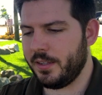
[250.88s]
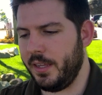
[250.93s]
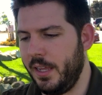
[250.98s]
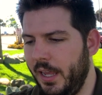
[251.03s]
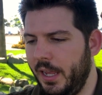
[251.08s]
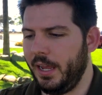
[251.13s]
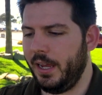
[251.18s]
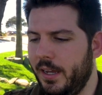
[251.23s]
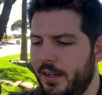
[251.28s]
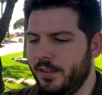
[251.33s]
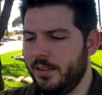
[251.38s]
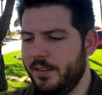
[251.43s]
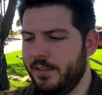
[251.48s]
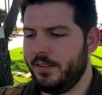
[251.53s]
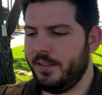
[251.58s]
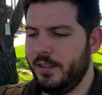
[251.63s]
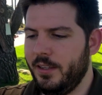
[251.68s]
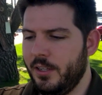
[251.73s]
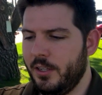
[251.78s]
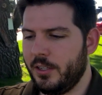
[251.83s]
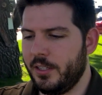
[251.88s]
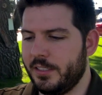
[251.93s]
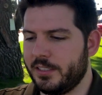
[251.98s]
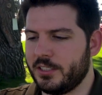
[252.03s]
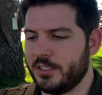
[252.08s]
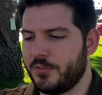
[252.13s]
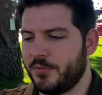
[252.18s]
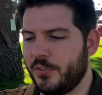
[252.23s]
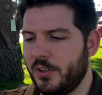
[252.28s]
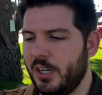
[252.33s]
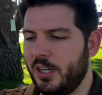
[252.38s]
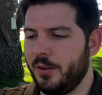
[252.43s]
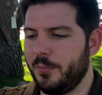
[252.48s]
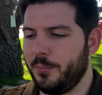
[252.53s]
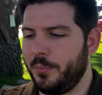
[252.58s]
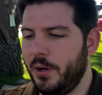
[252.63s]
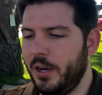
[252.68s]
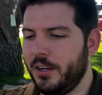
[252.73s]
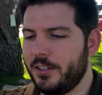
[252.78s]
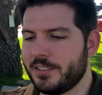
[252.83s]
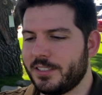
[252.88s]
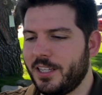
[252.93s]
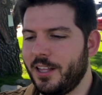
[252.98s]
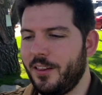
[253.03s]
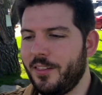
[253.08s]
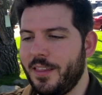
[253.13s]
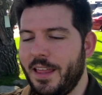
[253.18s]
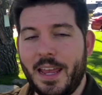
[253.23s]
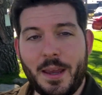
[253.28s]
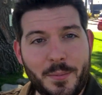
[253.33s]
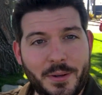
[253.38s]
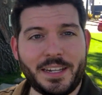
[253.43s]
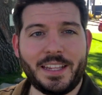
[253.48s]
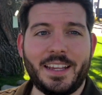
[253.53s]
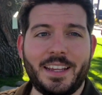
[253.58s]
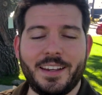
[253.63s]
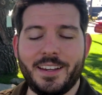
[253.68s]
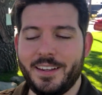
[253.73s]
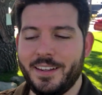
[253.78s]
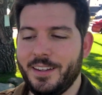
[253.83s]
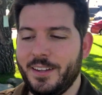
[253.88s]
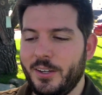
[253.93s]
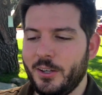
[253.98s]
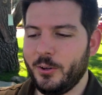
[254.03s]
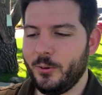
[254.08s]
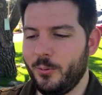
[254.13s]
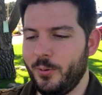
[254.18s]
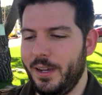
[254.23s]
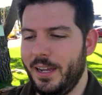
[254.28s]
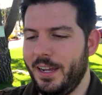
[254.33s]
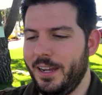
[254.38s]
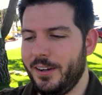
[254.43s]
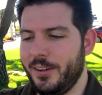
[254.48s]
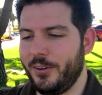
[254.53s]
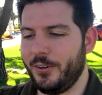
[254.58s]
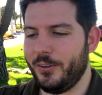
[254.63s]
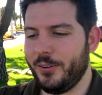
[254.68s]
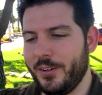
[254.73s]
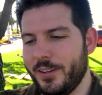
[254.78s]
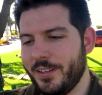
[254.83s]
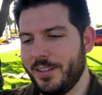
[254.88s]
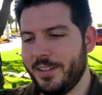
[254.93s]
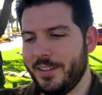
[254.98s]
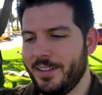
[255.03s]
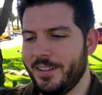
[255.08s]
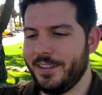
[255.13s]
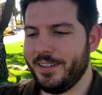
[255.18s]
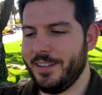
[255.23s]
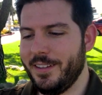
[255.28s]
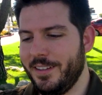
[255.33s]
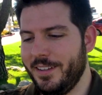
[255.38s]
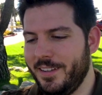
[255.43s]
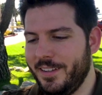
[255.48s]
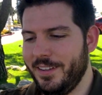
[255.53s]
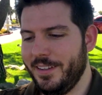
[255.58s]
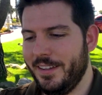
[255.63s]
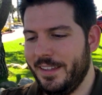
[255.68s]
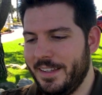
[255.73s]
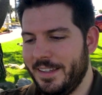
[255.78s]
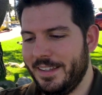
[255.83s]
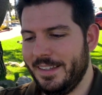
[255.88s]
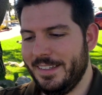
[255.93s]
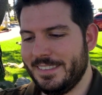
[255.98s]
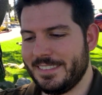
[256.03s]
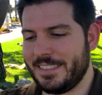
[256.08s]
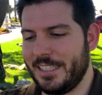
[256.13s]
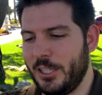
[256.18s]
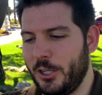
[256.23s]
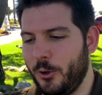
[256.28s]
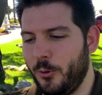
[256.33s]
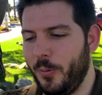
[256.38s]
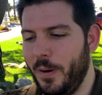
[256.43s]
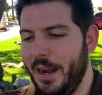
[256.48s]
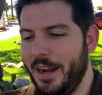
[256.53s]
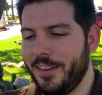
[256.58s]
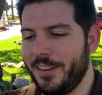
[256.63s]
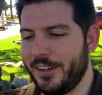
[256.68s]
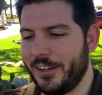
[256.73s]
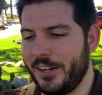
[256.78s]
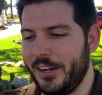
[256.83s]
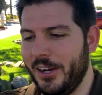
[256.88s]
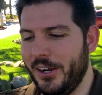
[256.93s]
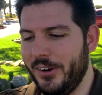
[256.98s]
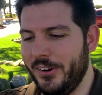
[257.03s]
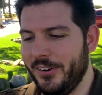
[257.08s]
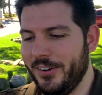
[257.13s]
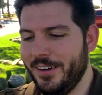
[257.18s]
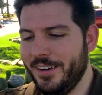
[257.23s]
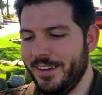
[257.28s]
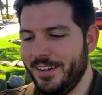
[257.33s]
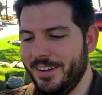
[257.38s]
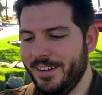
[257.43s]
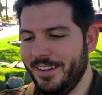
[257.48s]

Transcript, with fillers: Yeah. This is from Potter's Calamity. Wow. That was a little while ago.